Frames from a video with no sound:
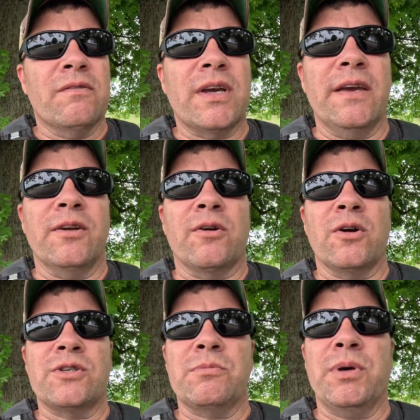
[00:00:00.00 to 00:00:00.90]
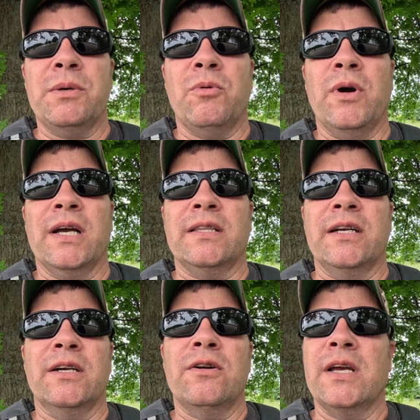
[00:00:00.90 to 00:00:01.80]
Okay, there are some people out
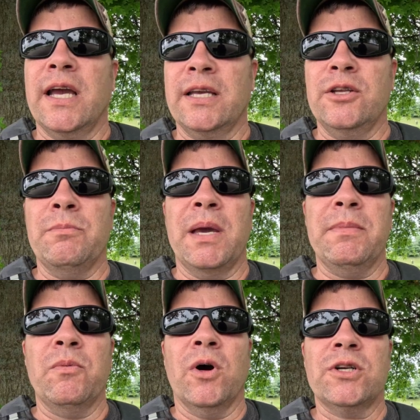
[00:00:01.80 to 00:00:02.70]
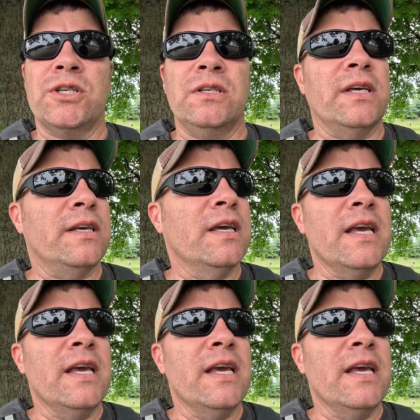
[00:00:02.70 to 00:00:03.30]
there and you may be watching.